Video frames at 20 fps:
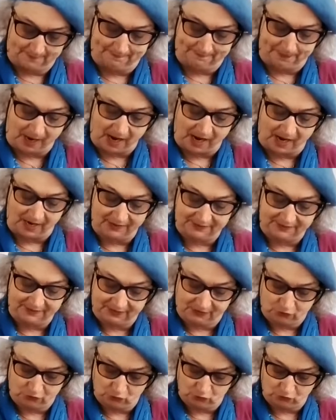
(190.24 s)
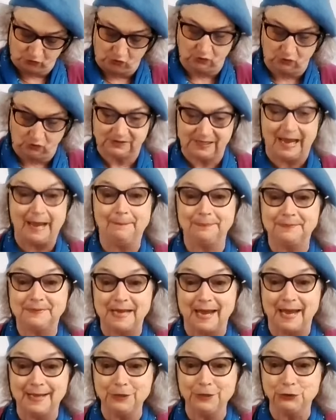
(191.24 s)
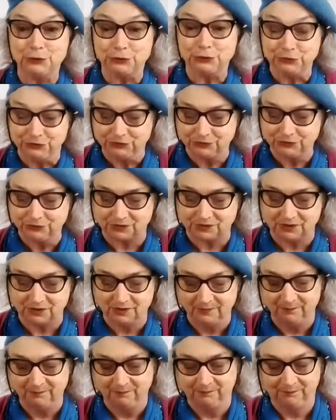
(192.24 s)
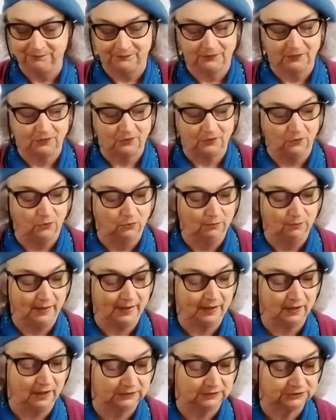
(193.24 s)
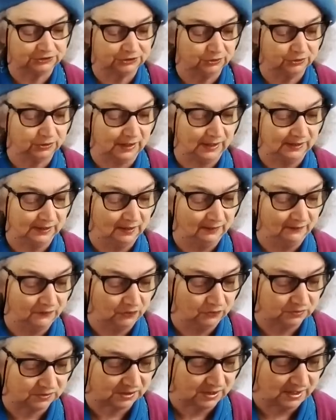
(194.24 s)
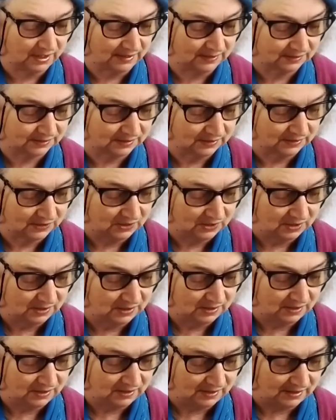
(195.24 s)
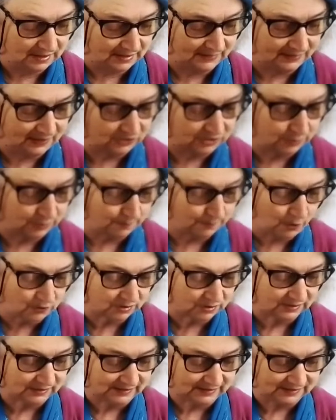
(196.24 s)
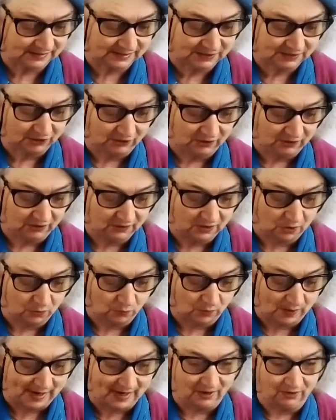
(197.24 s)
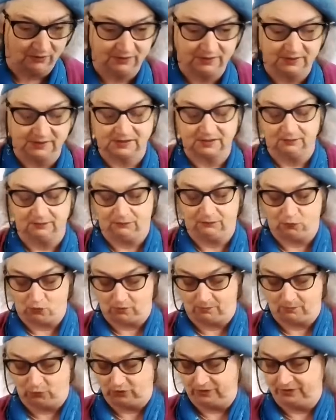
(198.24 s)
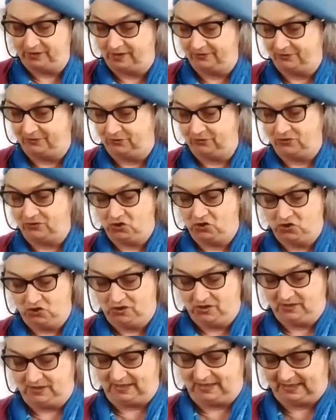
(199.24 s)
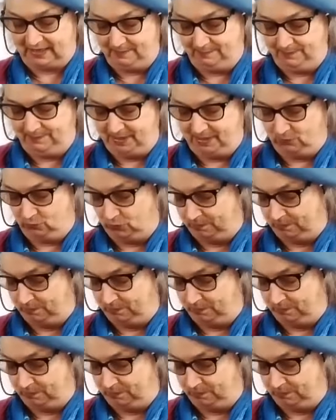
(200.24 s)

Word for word: by the good old Temptations. Oh my gosh, dude, I love those guys. They're supposedly still around in some form or another. They keep being